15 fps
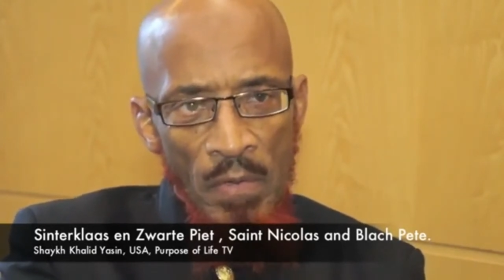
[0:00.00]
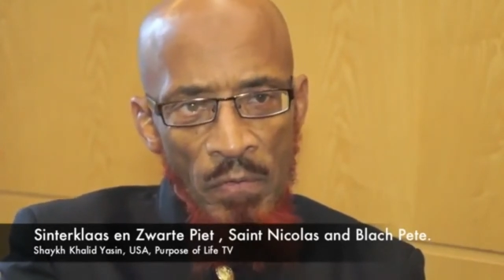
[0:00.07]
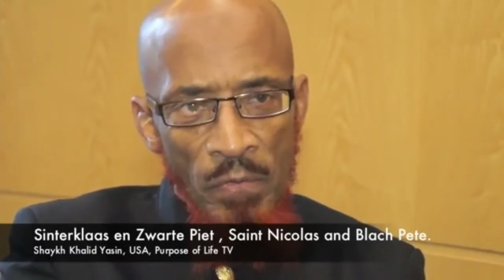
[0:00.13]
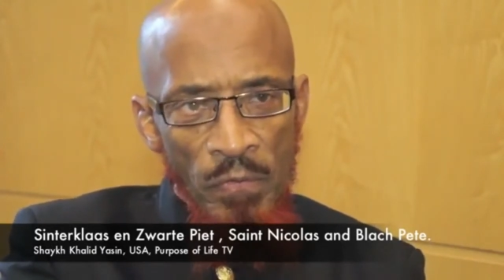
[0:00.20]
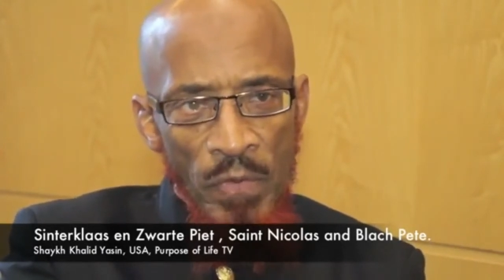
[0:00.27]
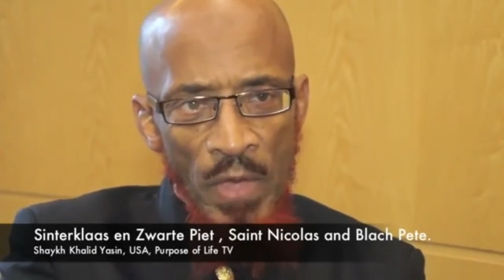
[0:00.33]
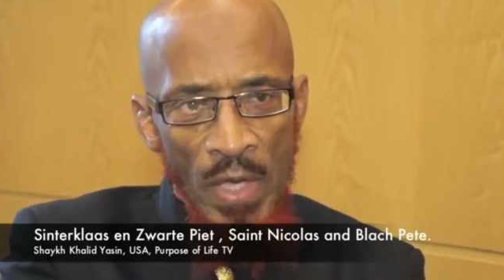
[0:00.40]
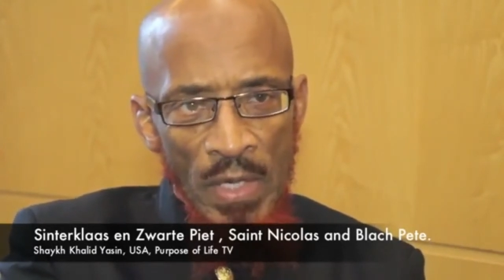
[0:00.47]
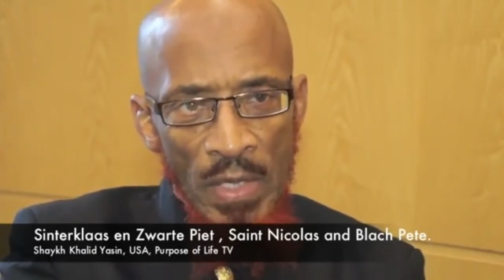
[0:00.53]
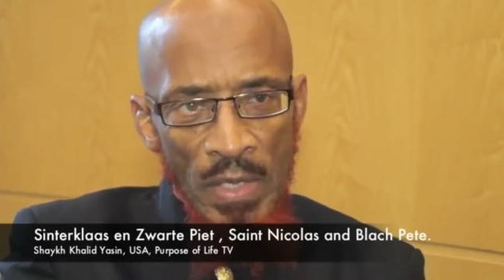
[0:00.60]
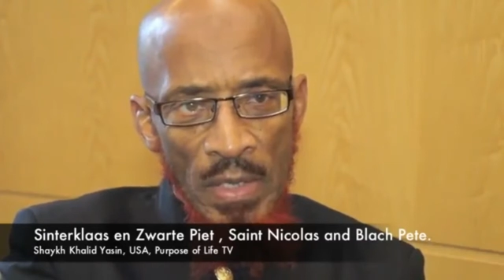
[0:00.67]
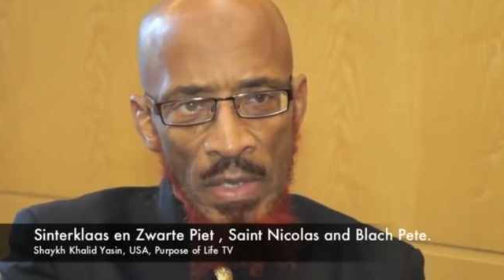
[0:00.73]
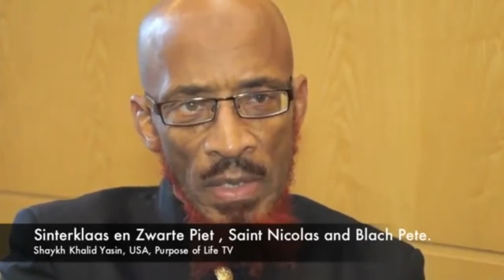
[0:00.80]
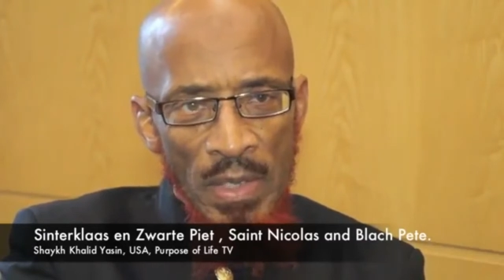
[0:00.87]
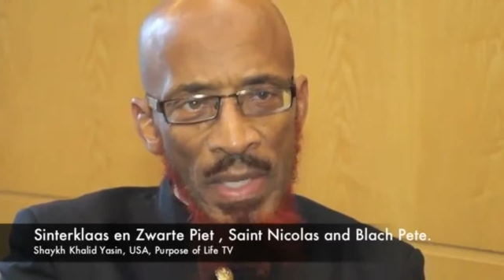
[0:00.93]

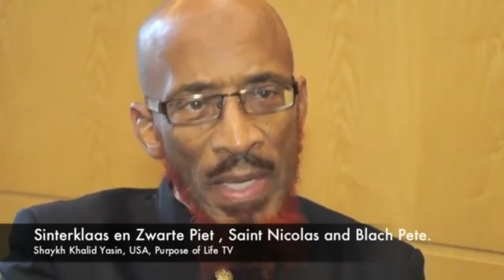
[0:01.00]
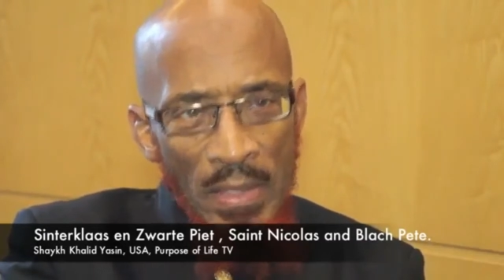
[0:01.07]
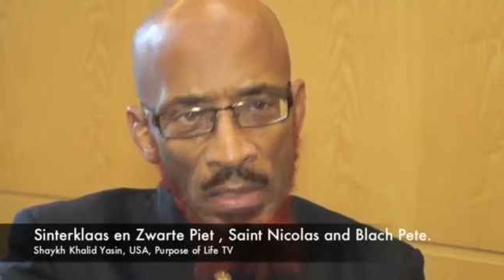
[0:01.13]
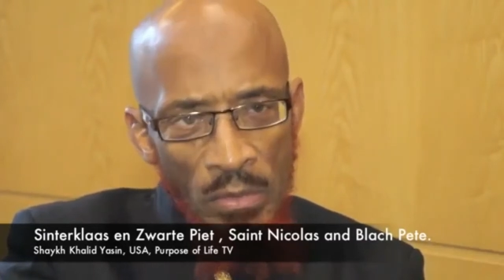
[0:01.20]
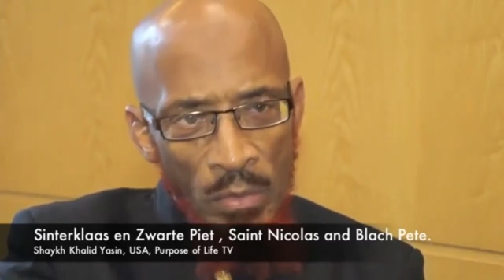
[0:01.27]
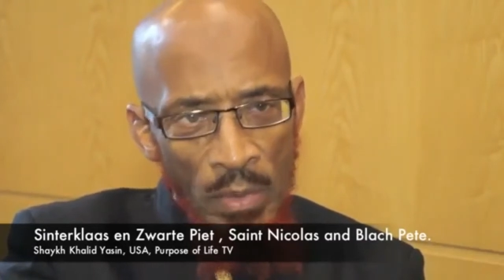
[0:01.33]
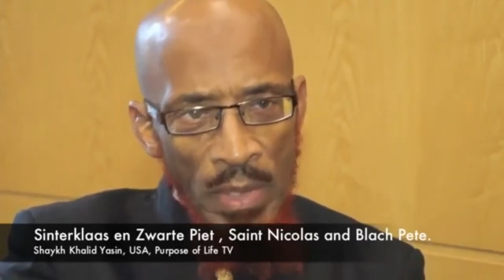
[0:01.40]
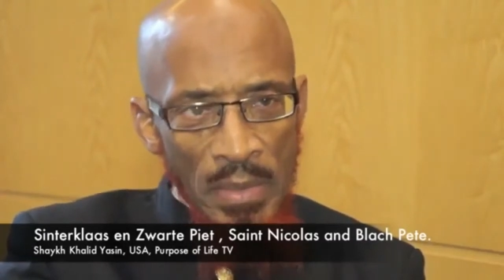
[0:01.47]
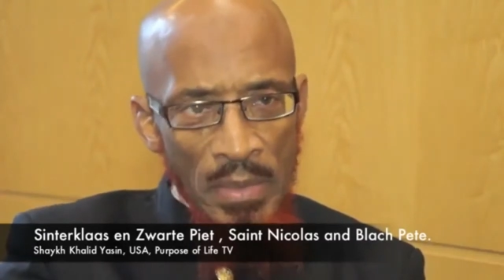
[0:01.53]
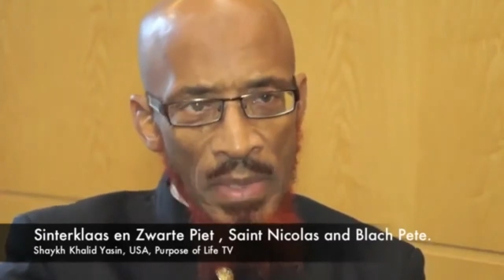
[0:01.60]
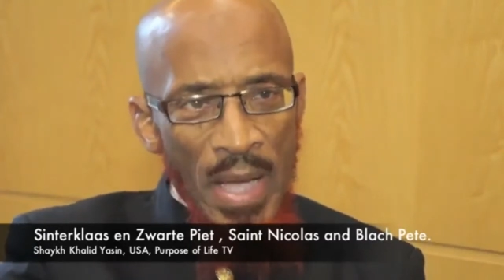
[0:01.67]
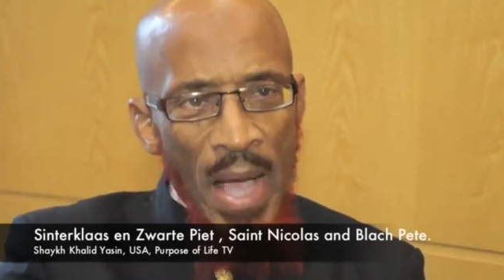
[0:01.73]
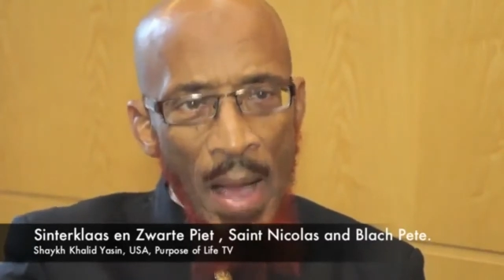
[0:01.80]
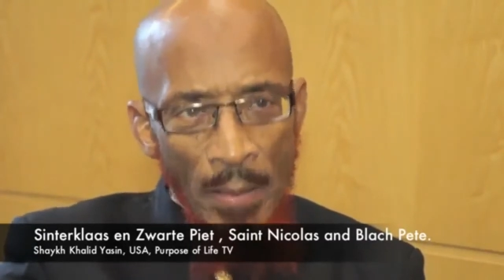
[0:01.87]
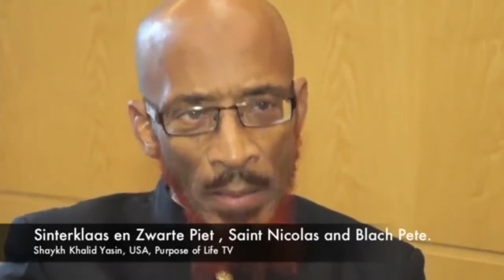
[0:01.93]
fairly ignorant,
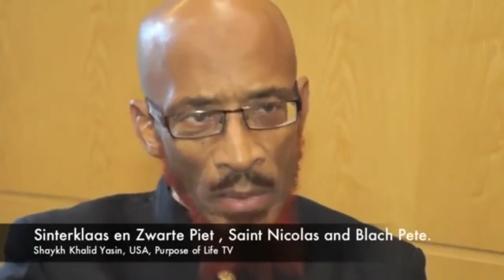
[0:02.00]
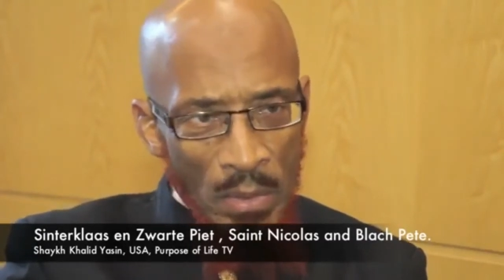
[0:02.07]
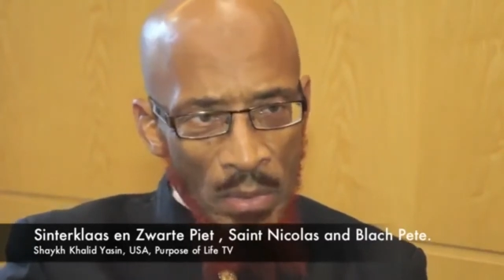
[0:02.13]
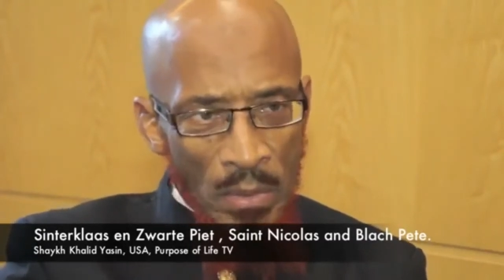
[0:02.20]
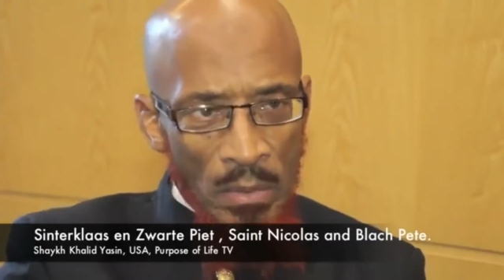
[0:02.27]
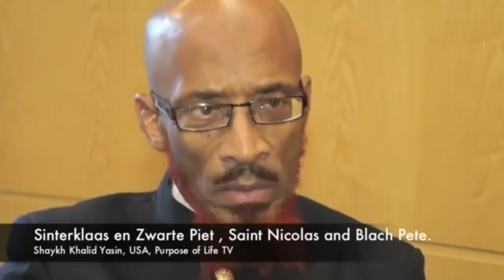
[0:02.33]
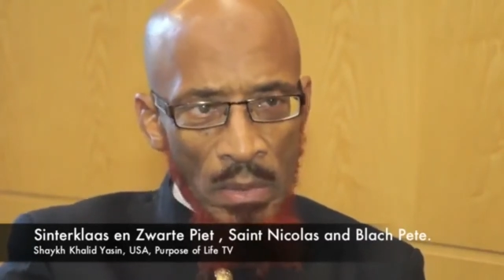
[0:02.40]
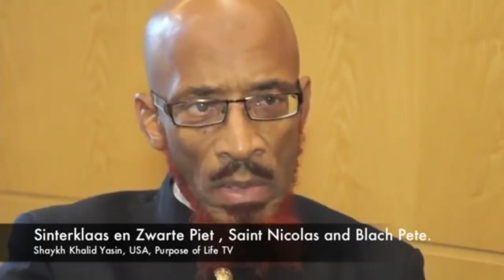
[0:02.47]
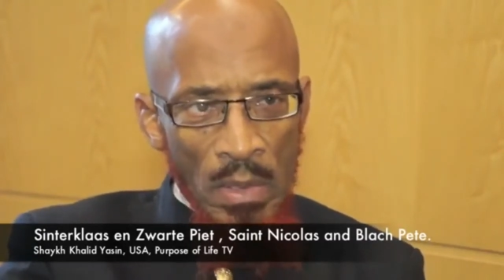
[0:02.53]
comical